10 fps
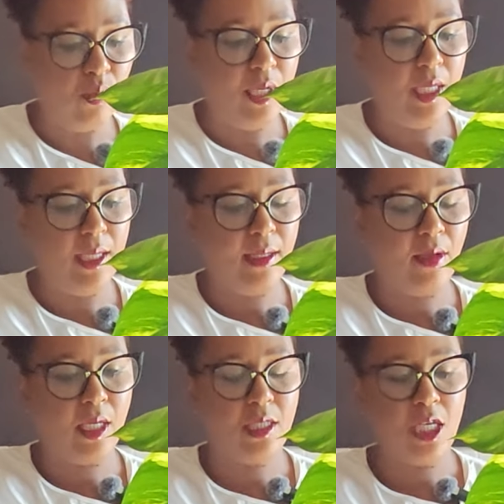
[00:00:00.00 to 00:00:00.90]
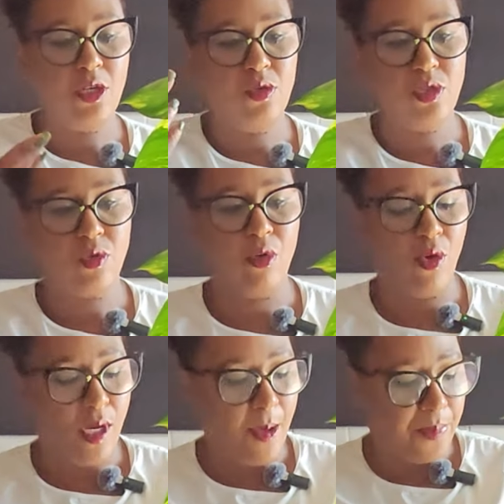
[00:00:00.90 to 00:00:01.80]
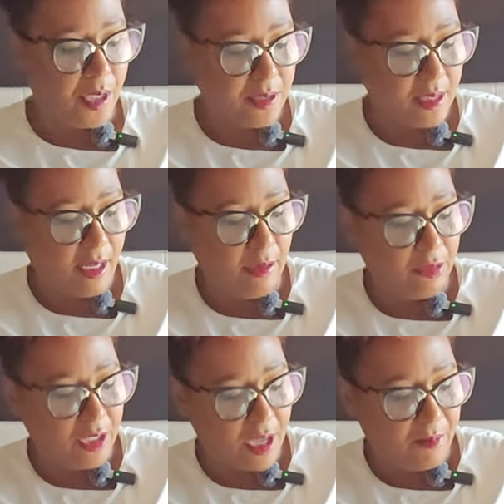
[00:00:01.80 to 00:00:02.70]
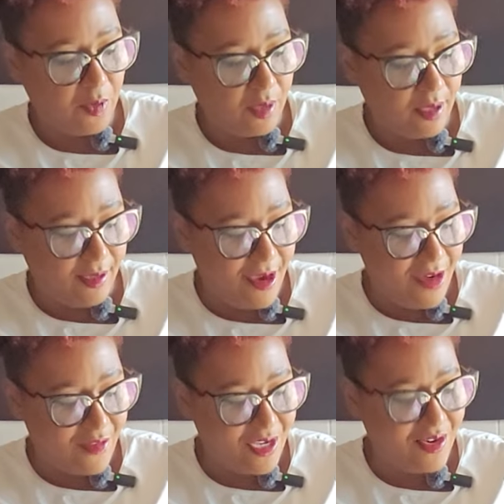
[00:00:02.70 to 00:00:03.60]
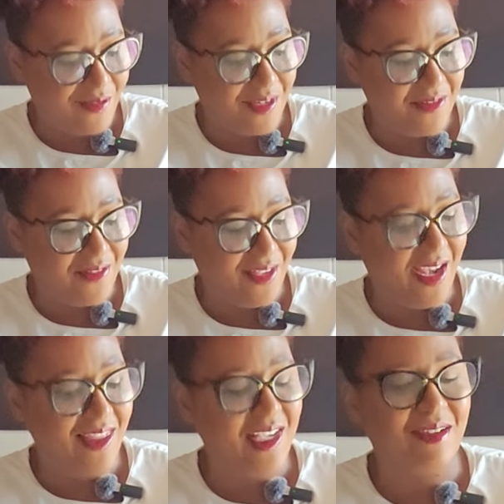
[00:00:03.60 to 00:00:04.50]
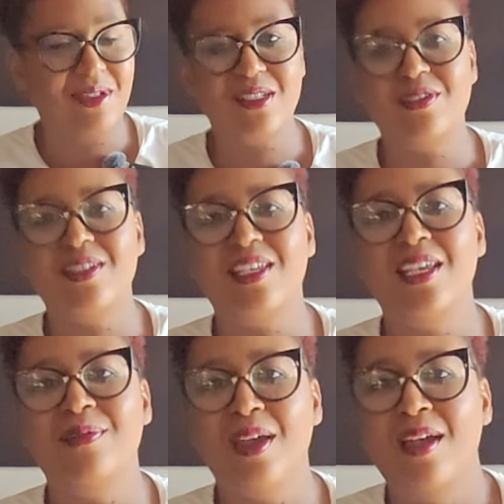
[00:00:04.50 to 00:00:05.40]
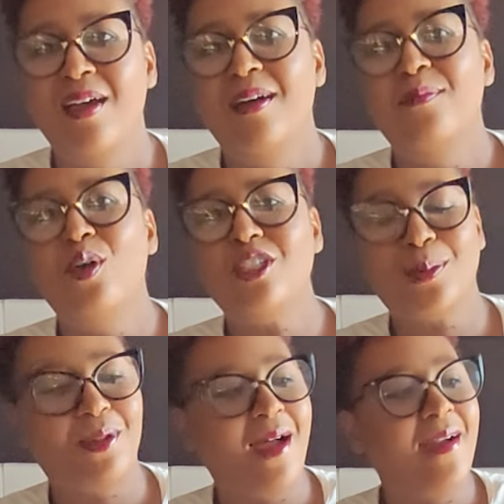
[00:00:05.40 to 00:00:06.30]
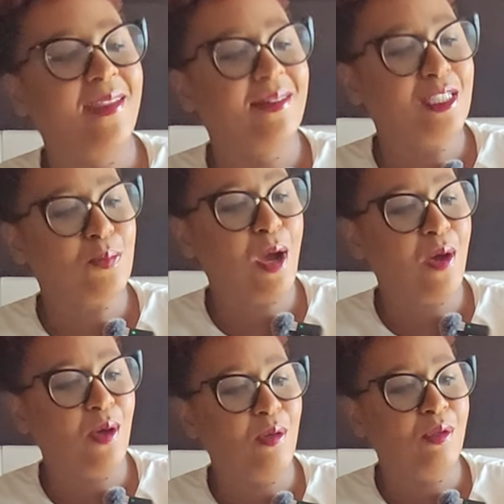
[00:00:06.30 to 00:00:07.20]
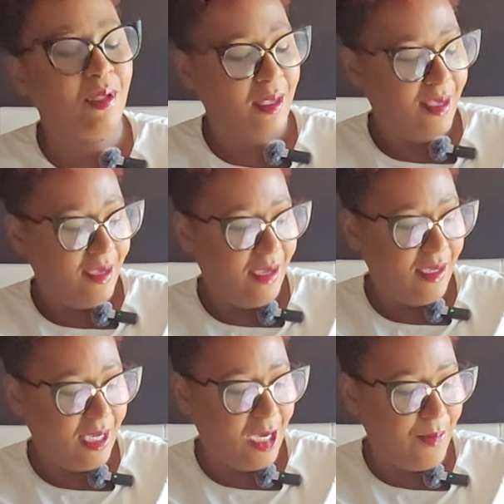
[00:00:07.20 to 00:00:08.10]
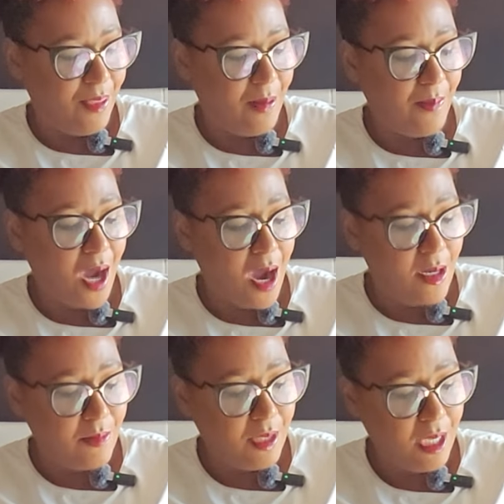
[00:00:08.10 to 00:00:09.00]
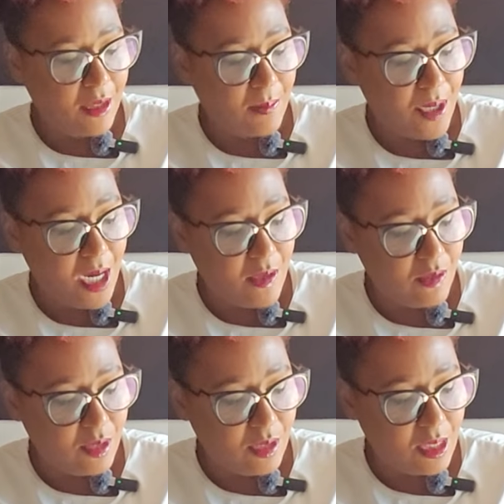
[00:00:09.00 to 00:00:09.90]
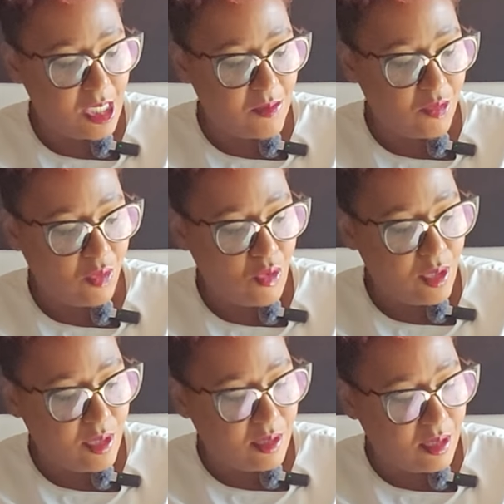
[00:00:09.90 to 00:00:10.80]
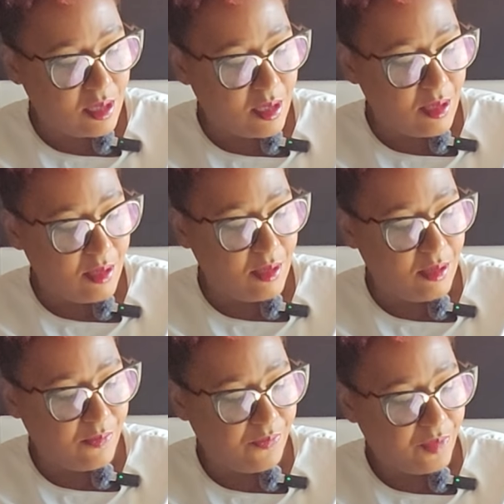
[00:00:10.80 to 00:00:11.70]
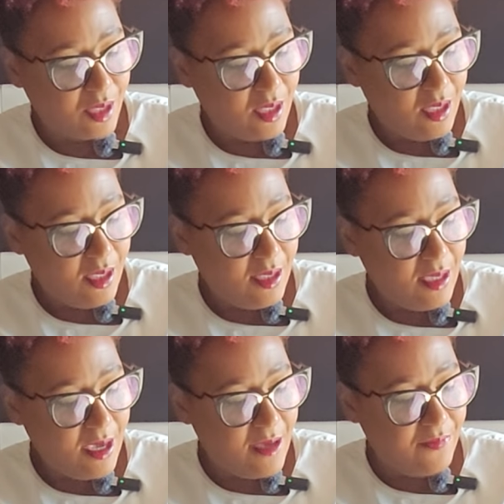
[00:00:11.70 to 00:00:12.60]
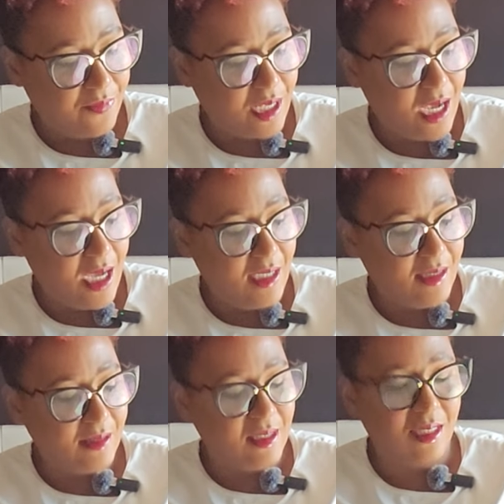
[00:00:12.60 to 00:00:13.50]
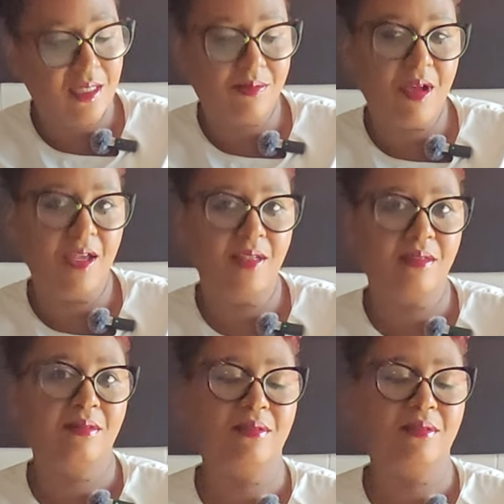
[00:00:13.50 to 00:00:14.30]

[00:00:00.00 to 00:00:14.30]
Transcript: when it continues to grow up, because I don't think I'm going to ever get rid of it. I think I'm just going to keep multiplying this pole and keeping the bottom and let the bottom one keep growing. So yeah, this is my